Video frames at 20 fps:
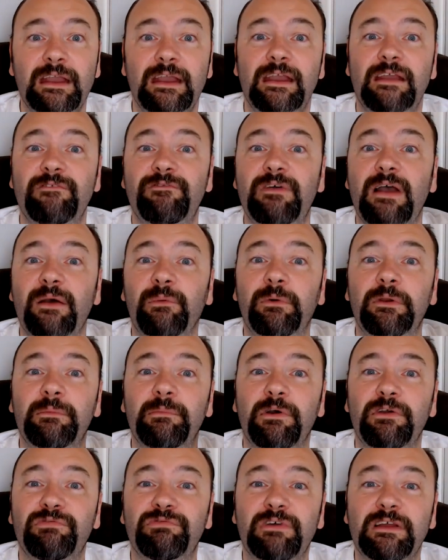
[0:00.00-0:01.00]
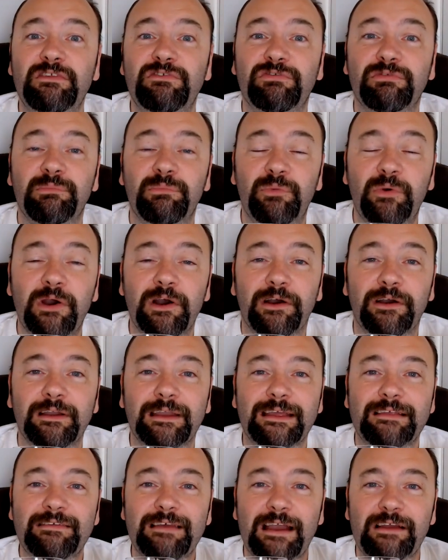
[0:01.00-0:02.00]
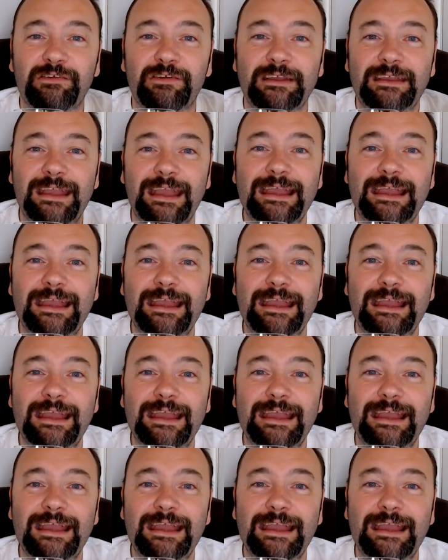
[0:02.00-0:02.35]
In fact, one of my friends from work is actually